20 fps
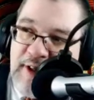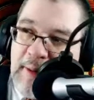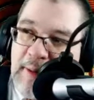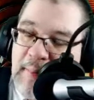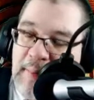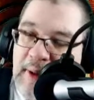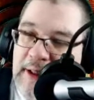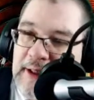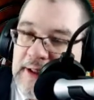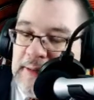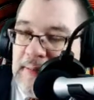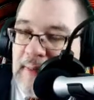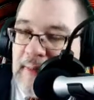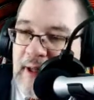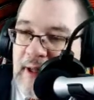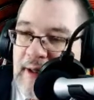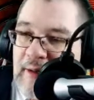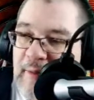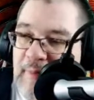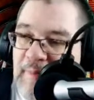enterprise
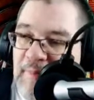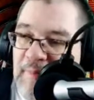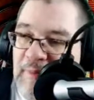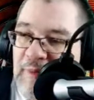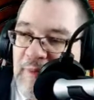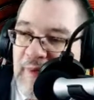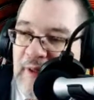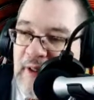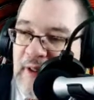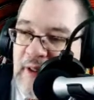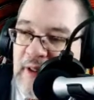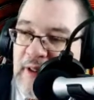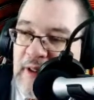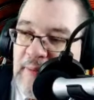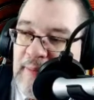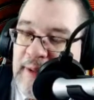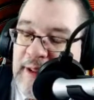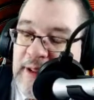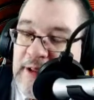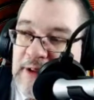model,
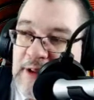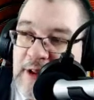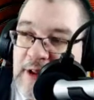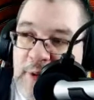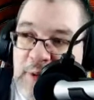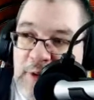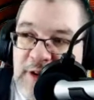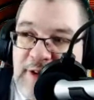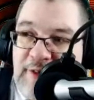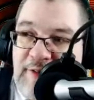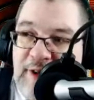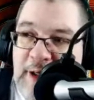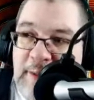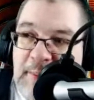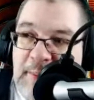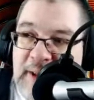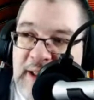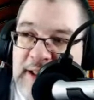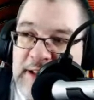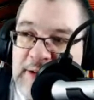because the coercive
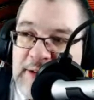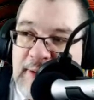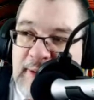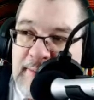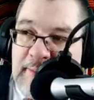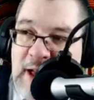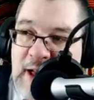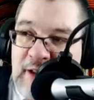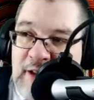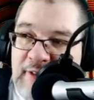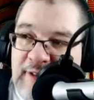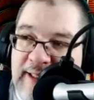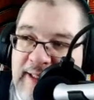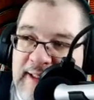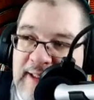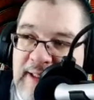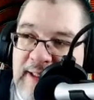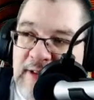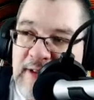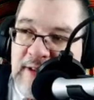enterprise model right
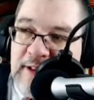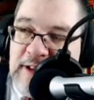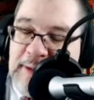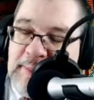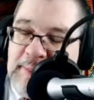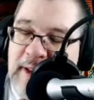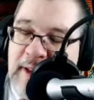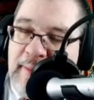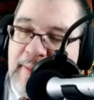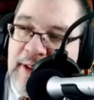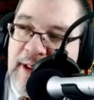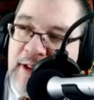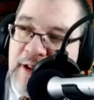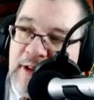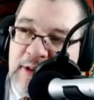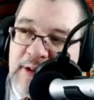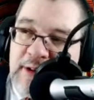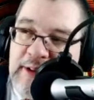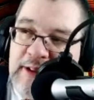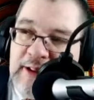now, it's becoming
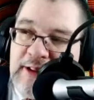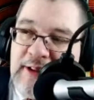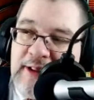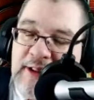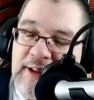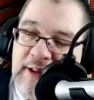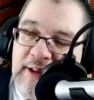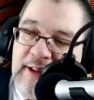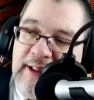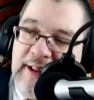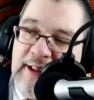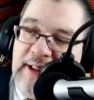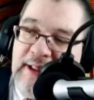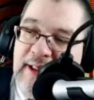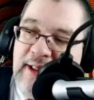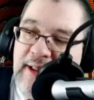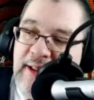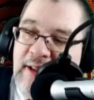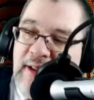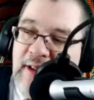increasingly
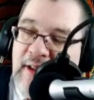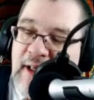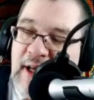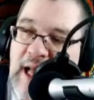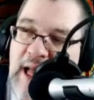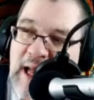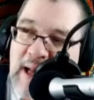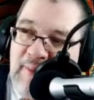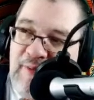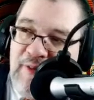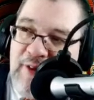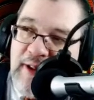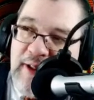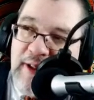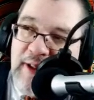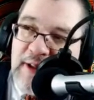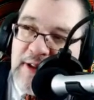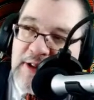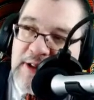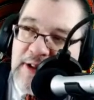
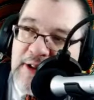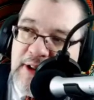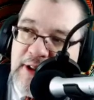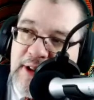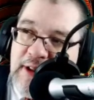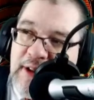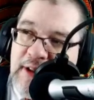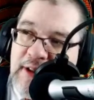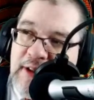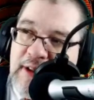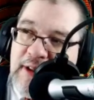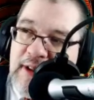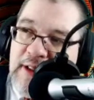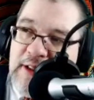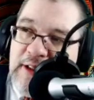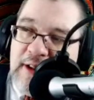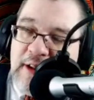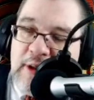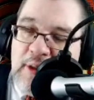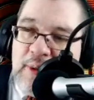obvious
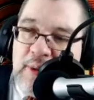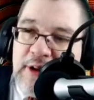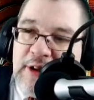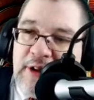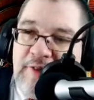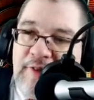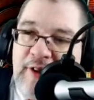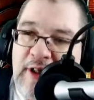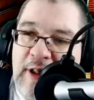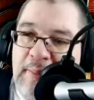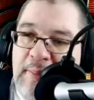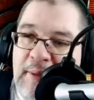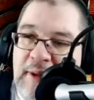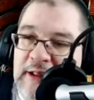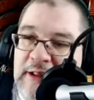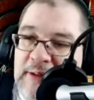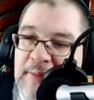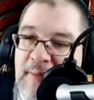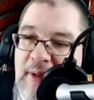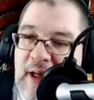that the coercive
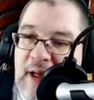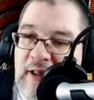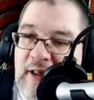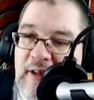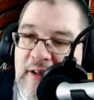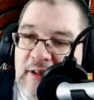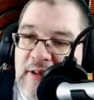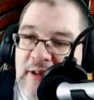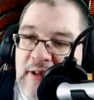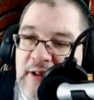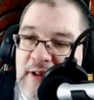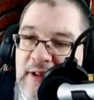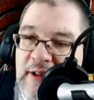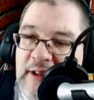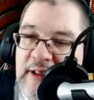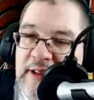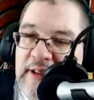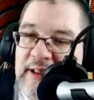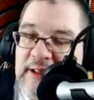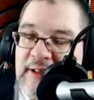enterprise model,
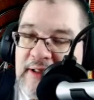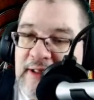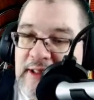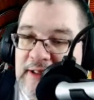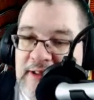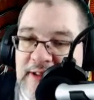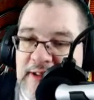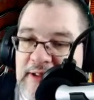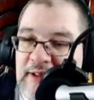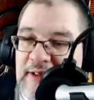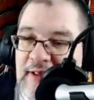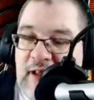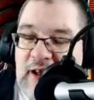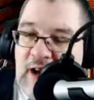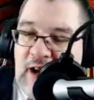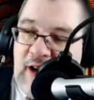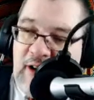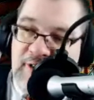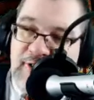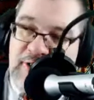it doesn't
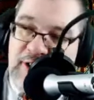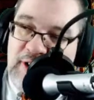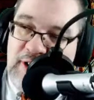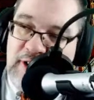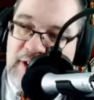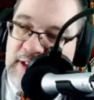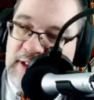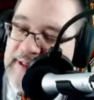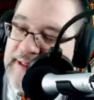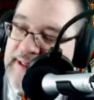offer the